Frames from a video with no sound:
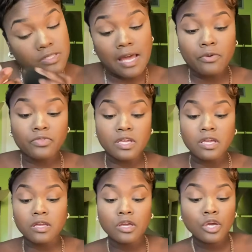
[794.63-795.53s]
I don't
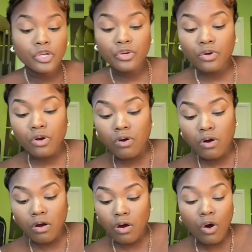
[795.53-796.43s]
think you're
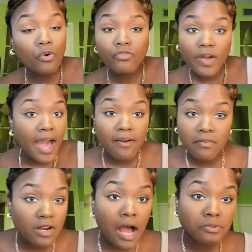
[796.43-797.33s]
a hoe for having
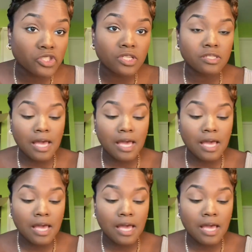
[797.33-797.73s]
options.